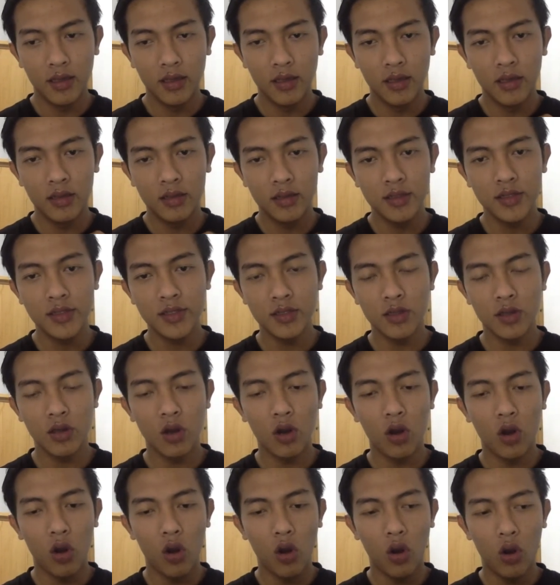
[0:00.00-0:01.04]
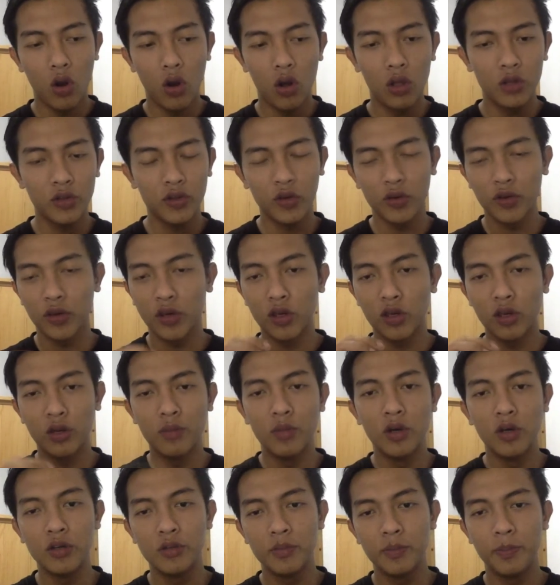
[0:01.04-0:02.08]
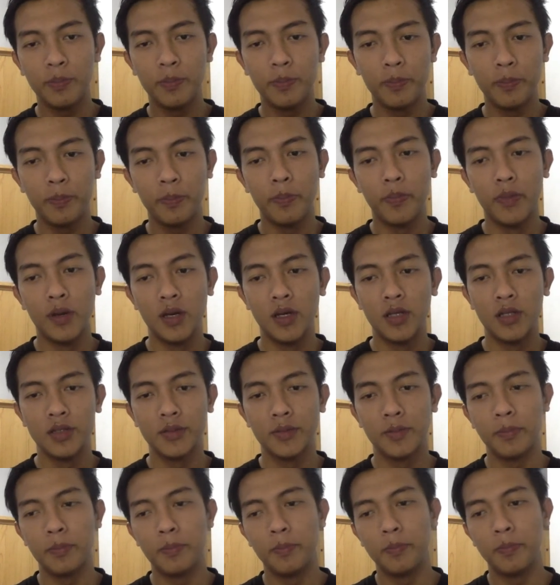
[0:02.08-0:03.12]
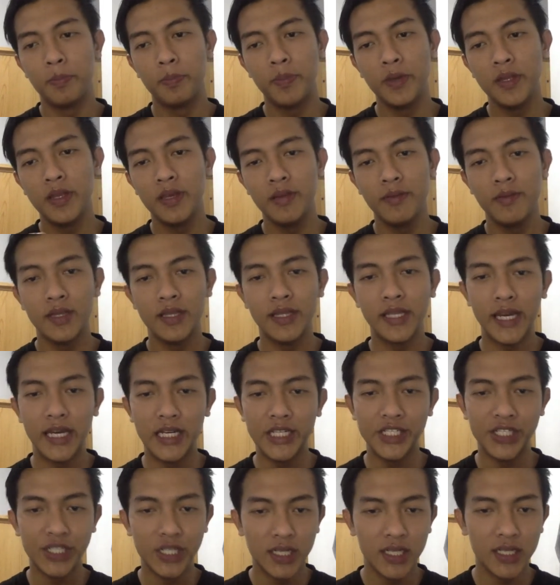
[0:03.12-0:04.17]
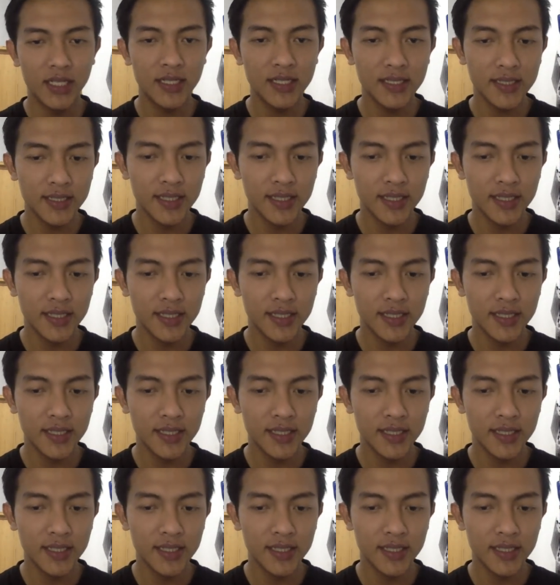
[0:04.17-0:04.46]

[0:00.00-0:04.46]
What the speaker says: it is all talking about PDB triangle.